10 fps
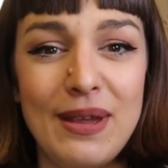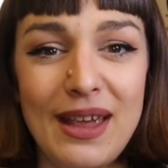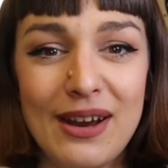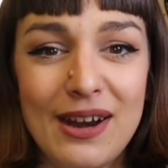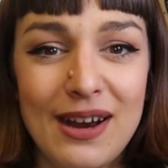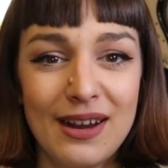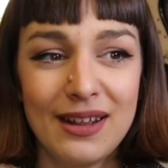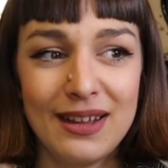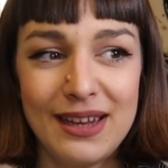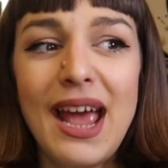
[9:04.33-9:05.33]
here.
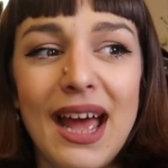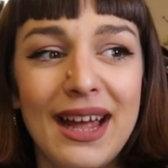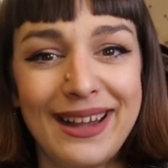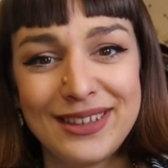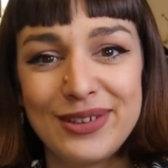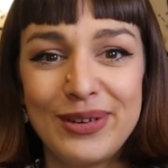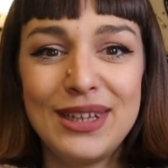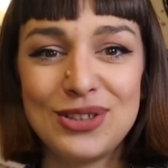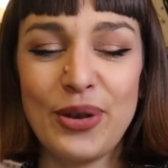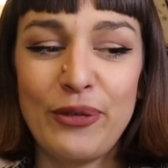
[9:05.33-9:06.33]
Yeah, like
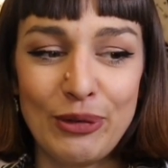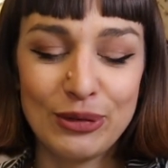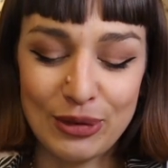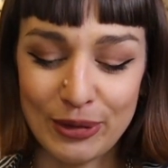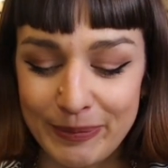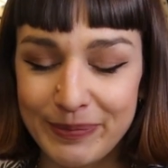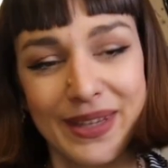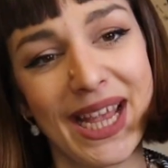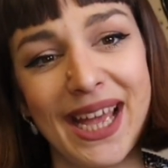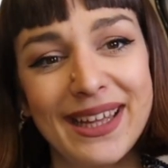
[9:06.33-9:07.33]
really joyful. So,
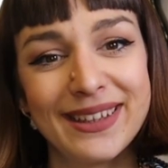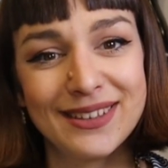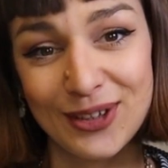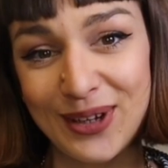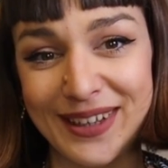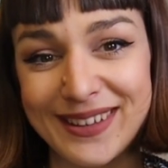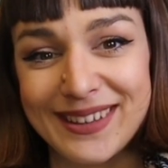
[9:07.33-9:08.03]
yeah, do it.